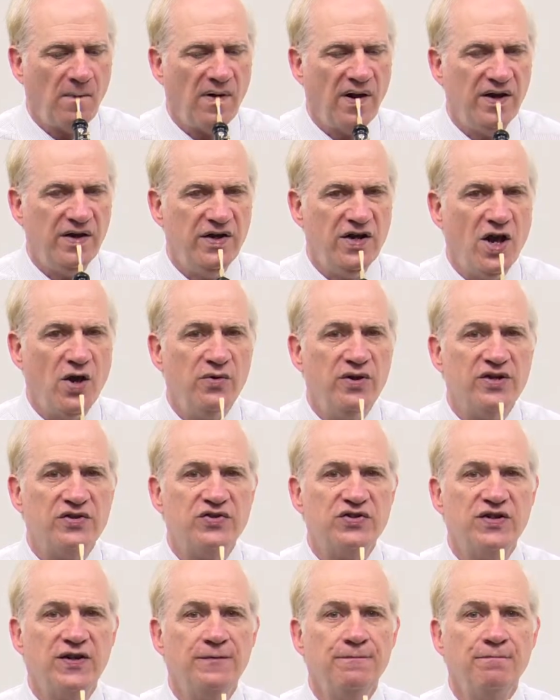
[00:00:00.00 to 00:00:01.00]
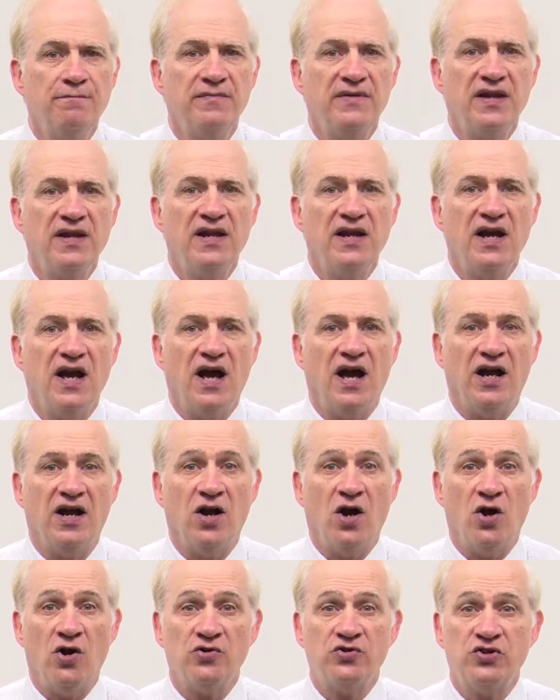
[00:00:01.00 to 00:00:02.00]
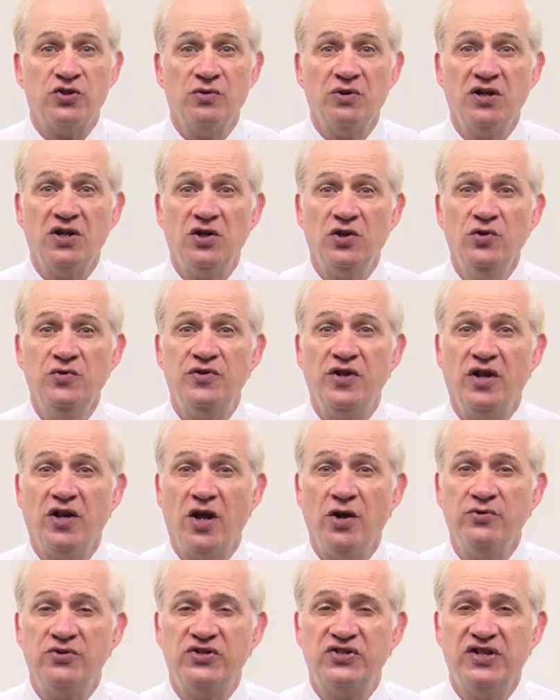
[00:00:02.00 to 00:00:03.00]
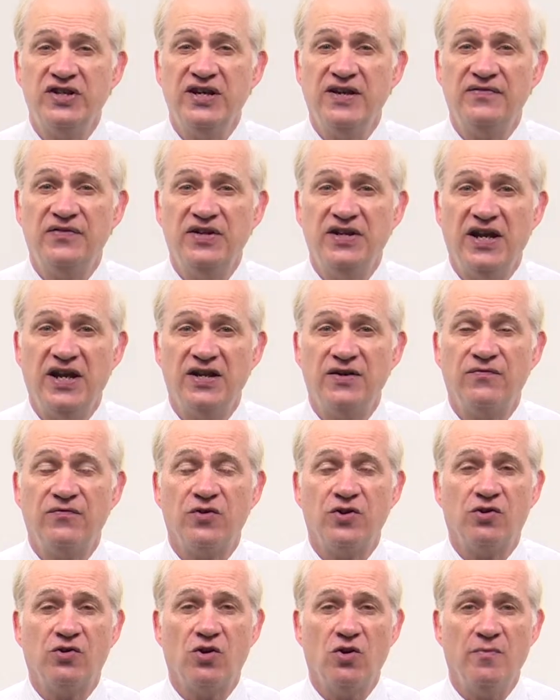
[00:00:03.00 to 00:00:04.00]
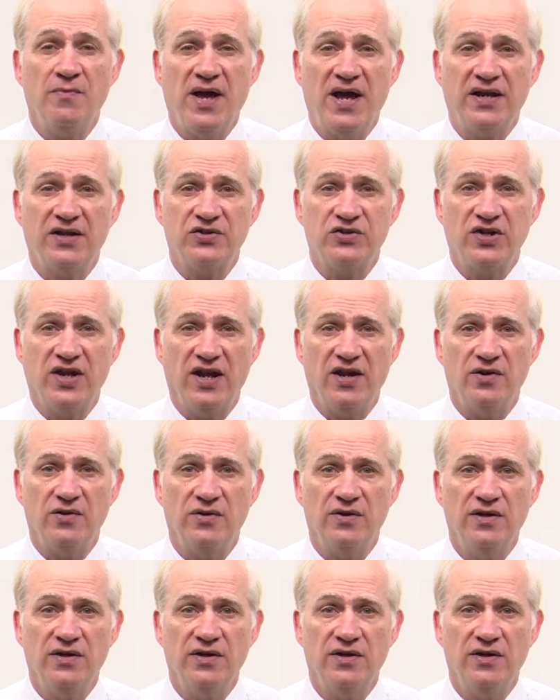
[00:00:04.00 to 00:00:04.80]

Notice, I also include the low C at the end for the chromatic scale.